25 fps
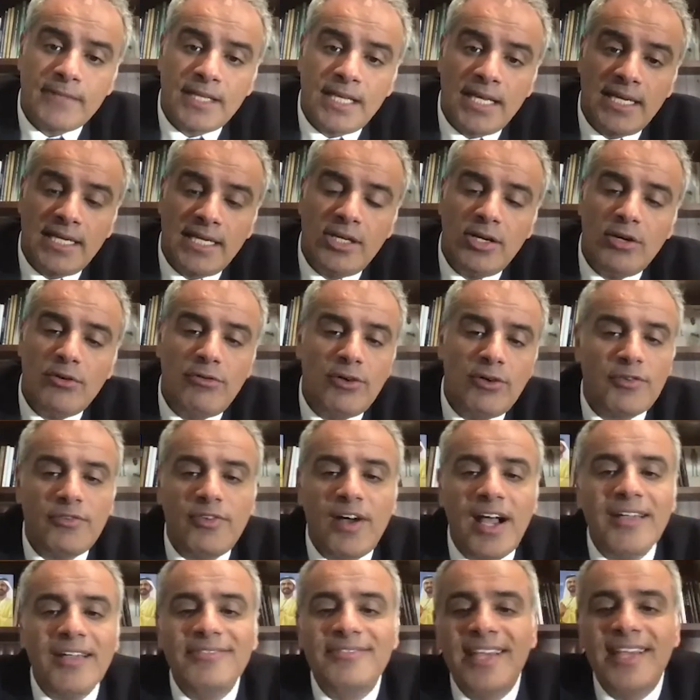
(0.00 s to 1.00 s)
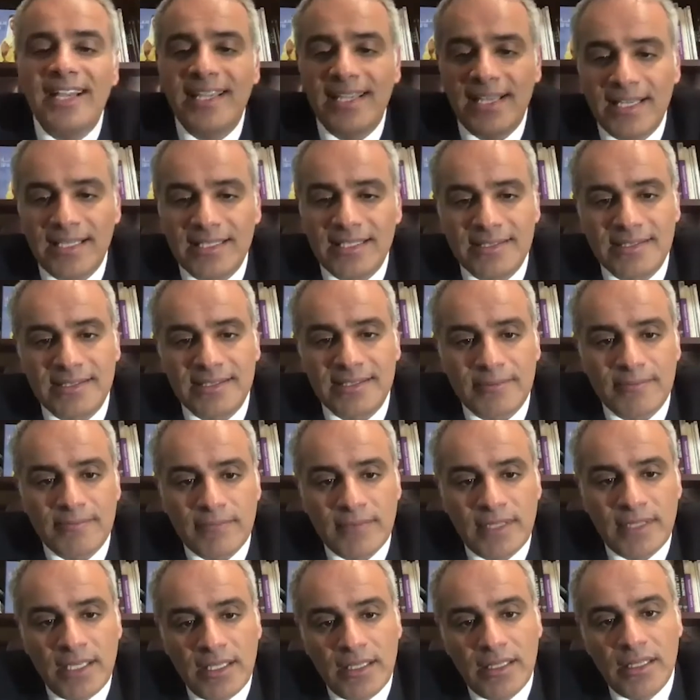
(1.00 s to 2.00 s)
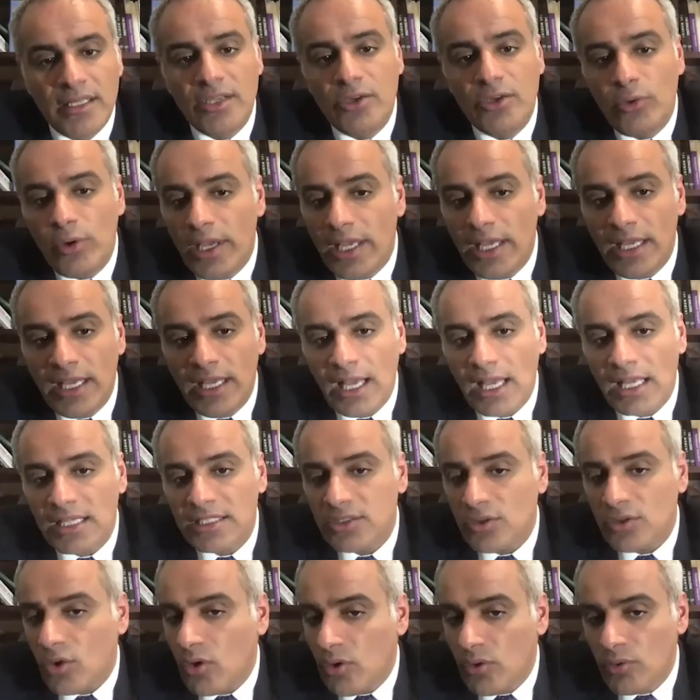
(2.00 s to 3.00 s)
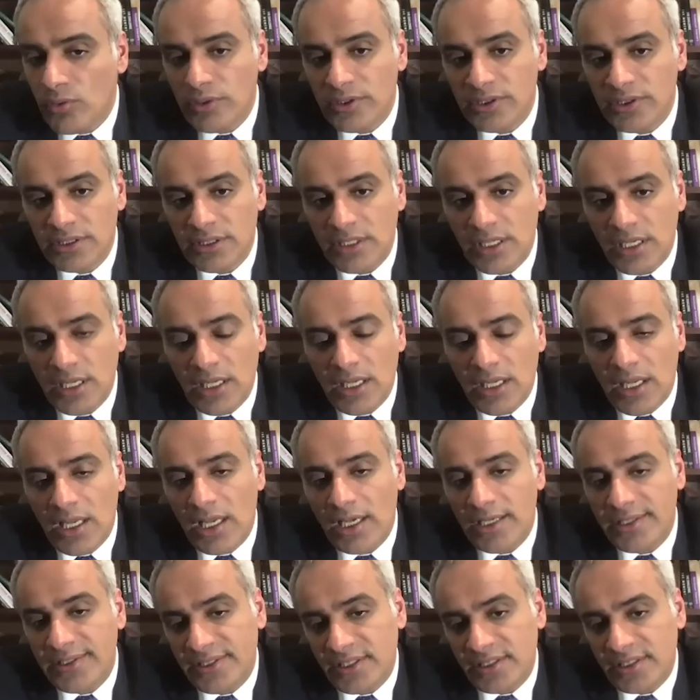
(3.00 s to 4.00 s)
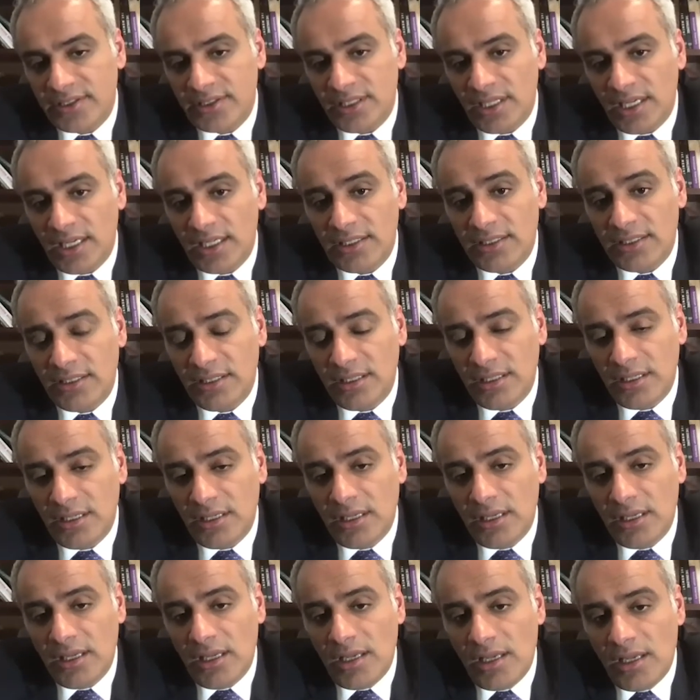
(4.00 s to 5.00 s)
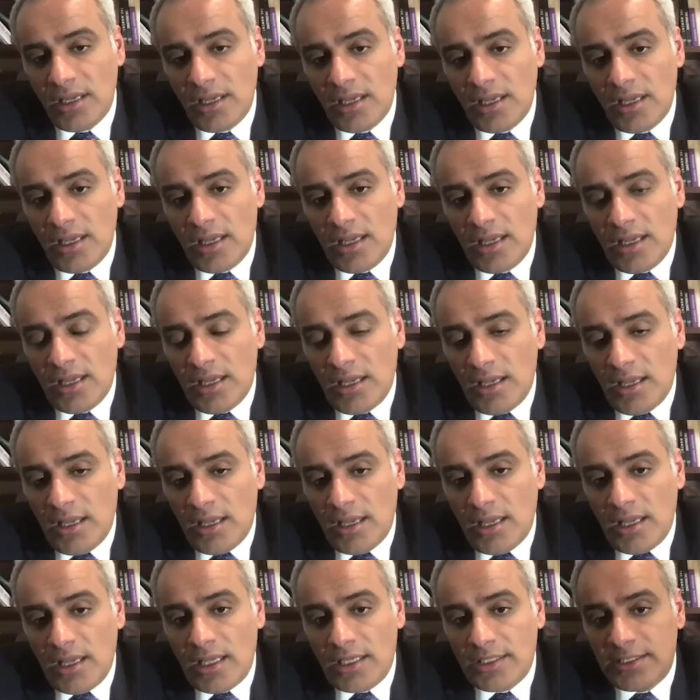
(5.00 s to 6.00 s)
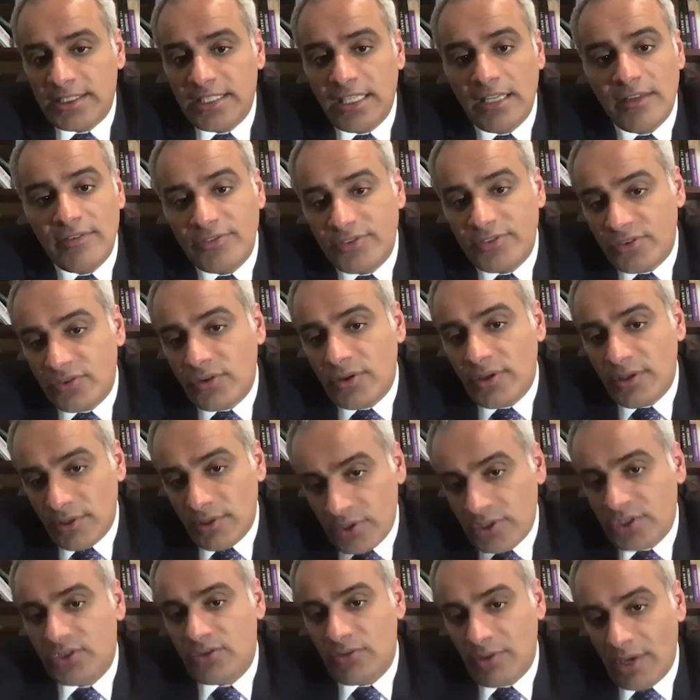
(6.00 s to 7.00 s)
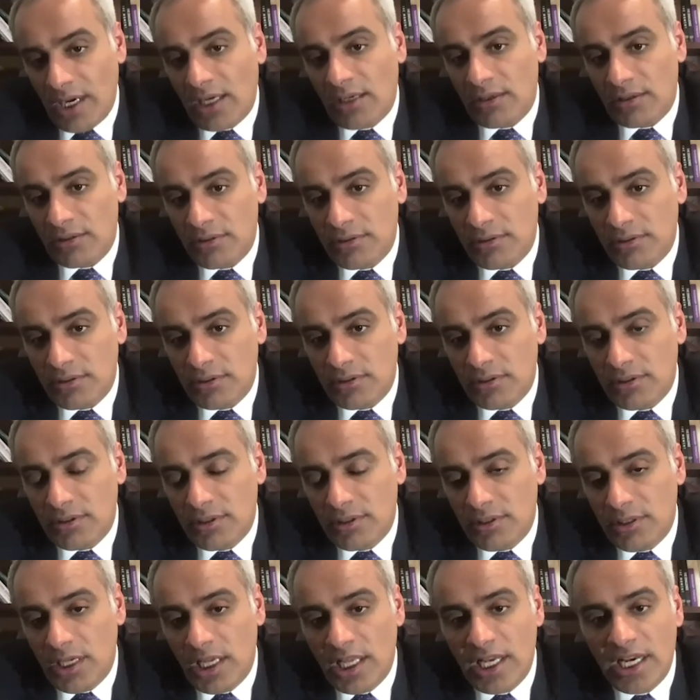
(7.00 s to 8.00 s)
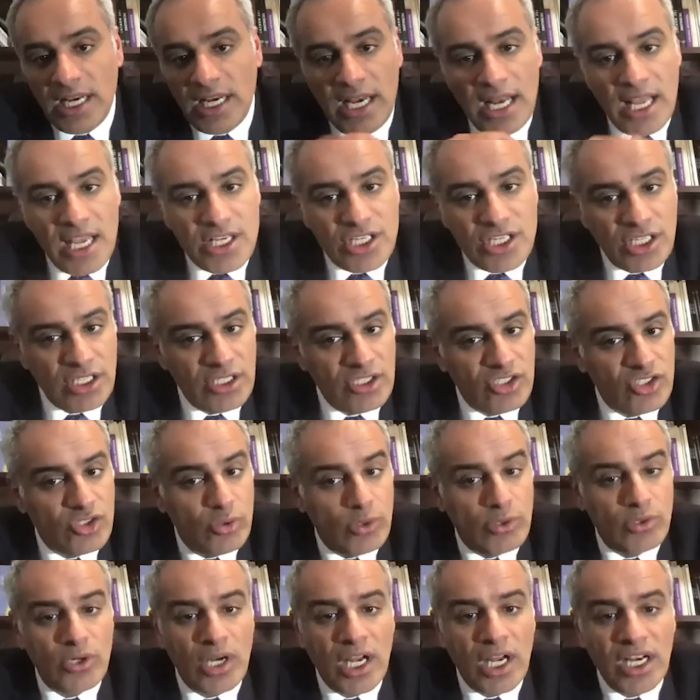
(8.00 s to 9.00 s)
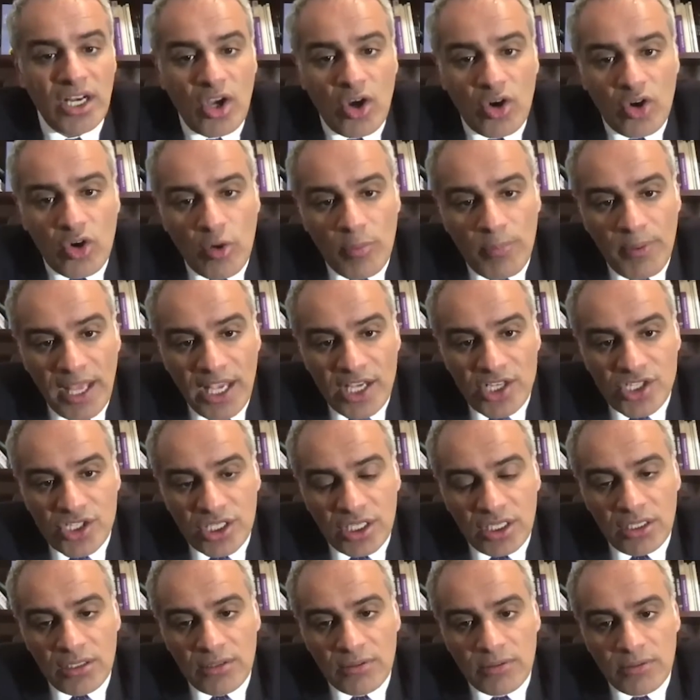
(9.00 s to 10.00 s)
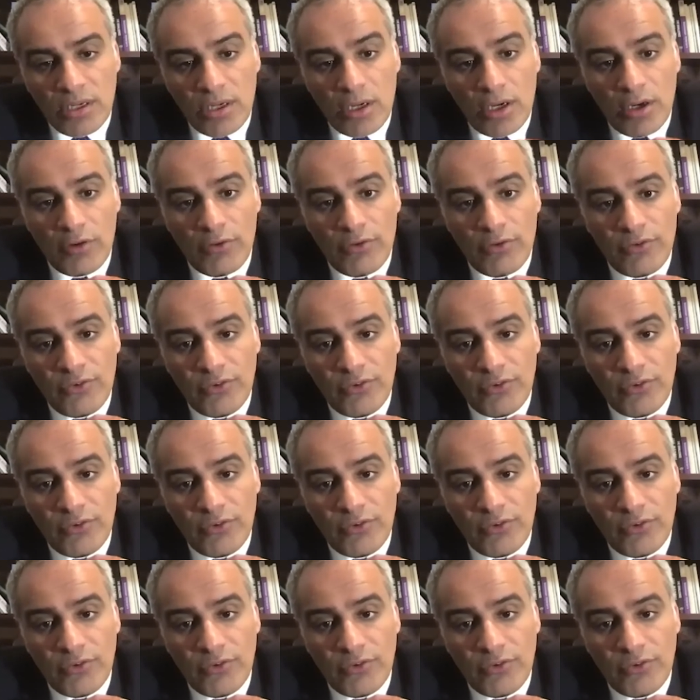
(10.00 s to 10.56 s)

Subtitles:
you know, for five decades, the UAE has always exercised a self-restraint in relation to Iran occupation of